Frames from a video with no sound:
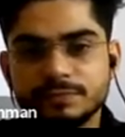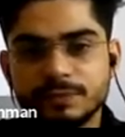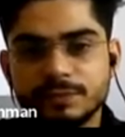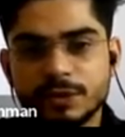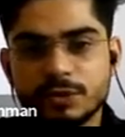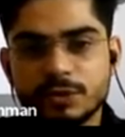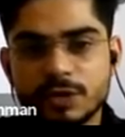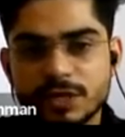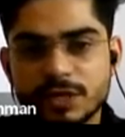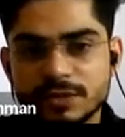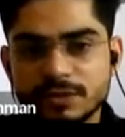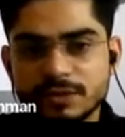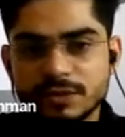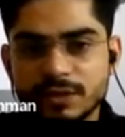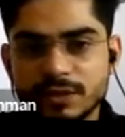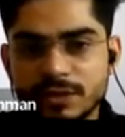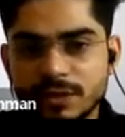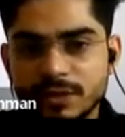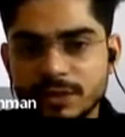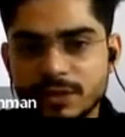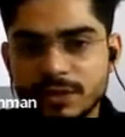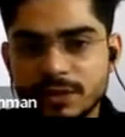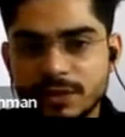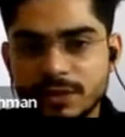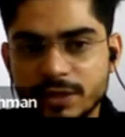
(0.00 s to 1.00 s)
because
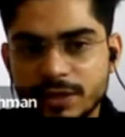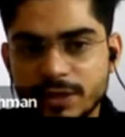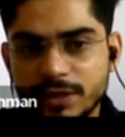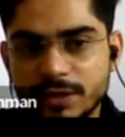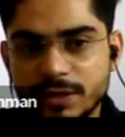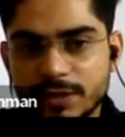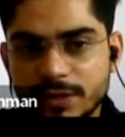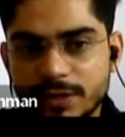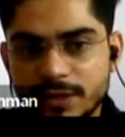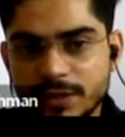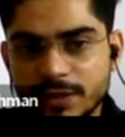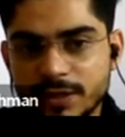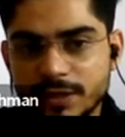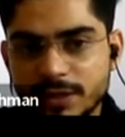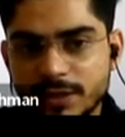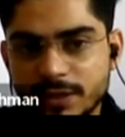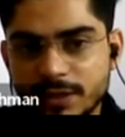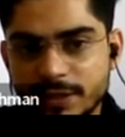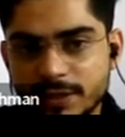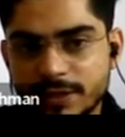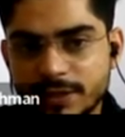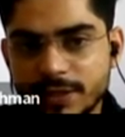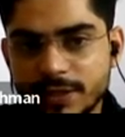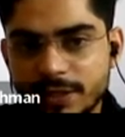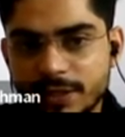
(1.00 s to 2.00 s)

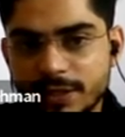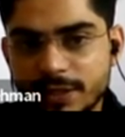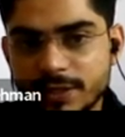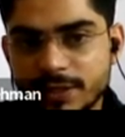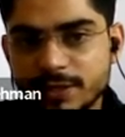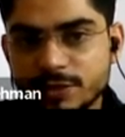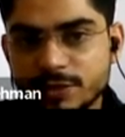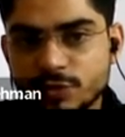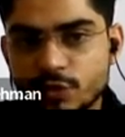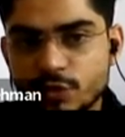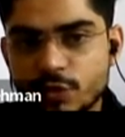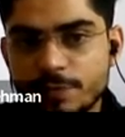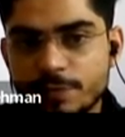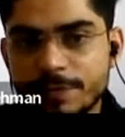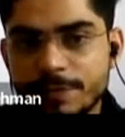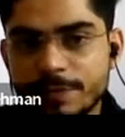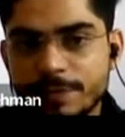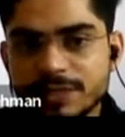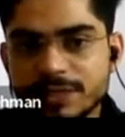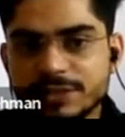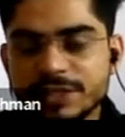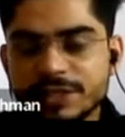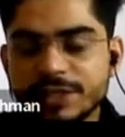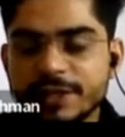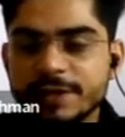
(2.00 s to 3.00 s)
there is no
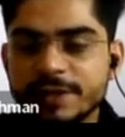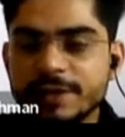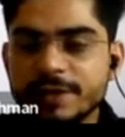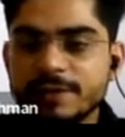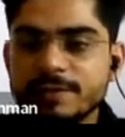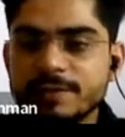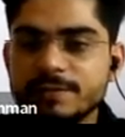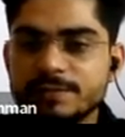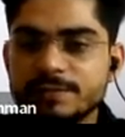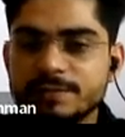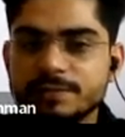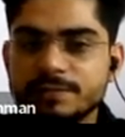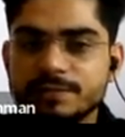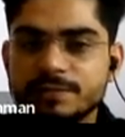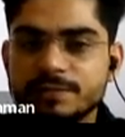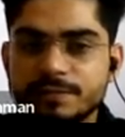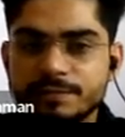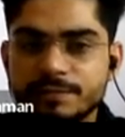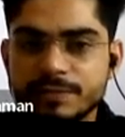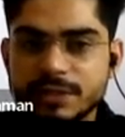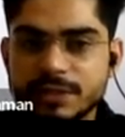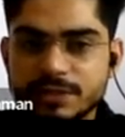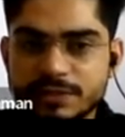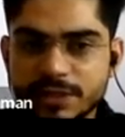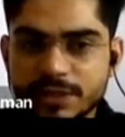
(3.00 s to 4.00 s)
branching here.
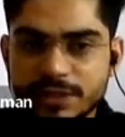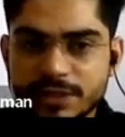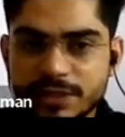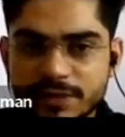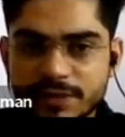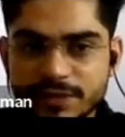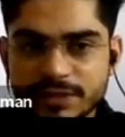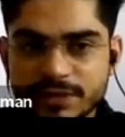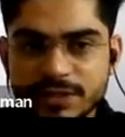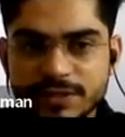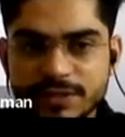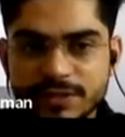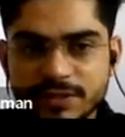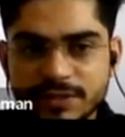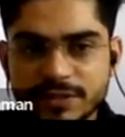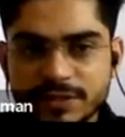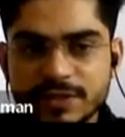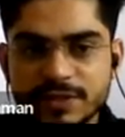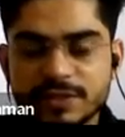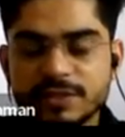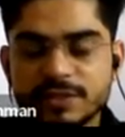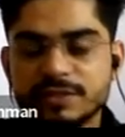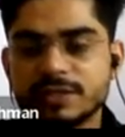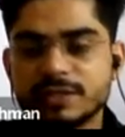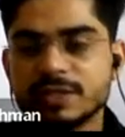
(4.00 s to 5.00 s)
Means these
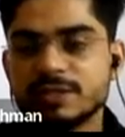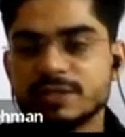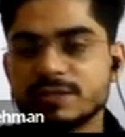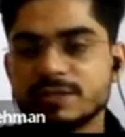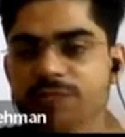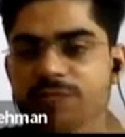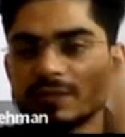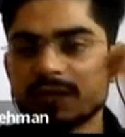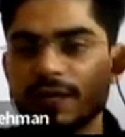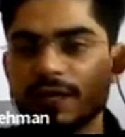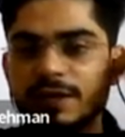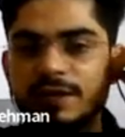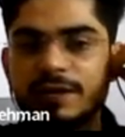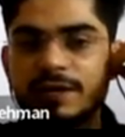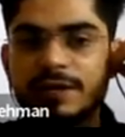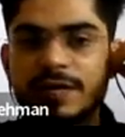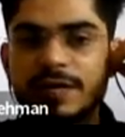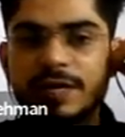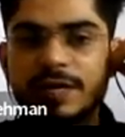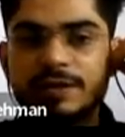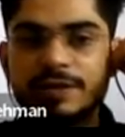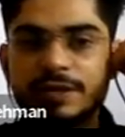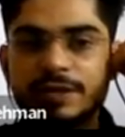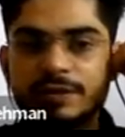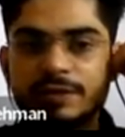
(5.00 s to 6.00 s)
resistances are
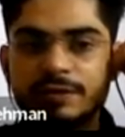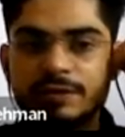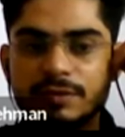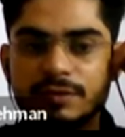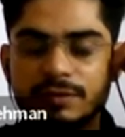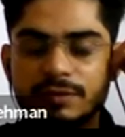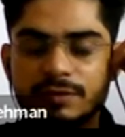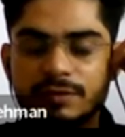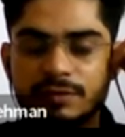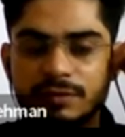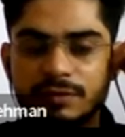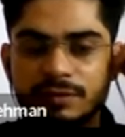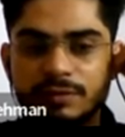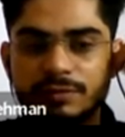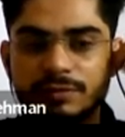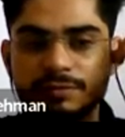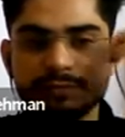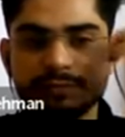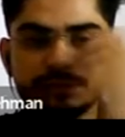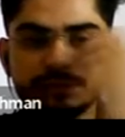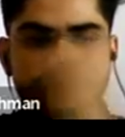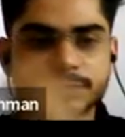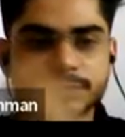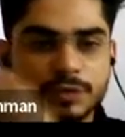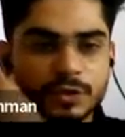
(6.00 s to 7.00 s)
connected
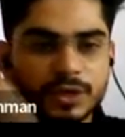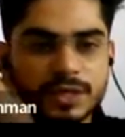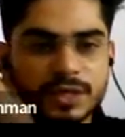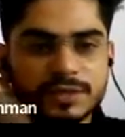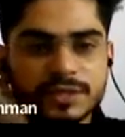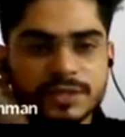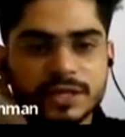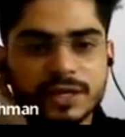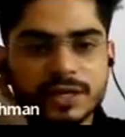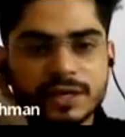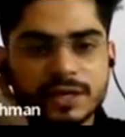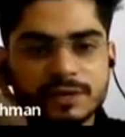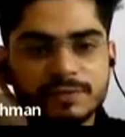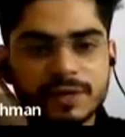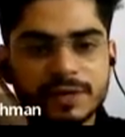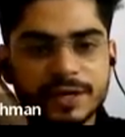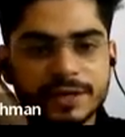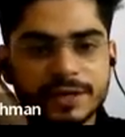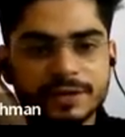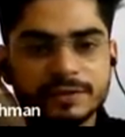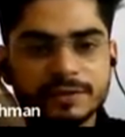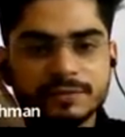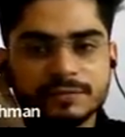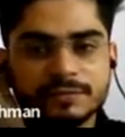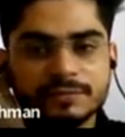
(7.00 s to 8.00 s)
on a single
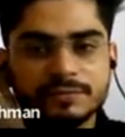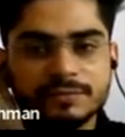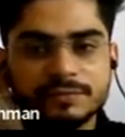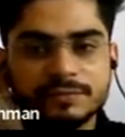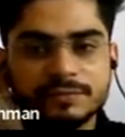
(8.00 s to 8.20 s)
wire,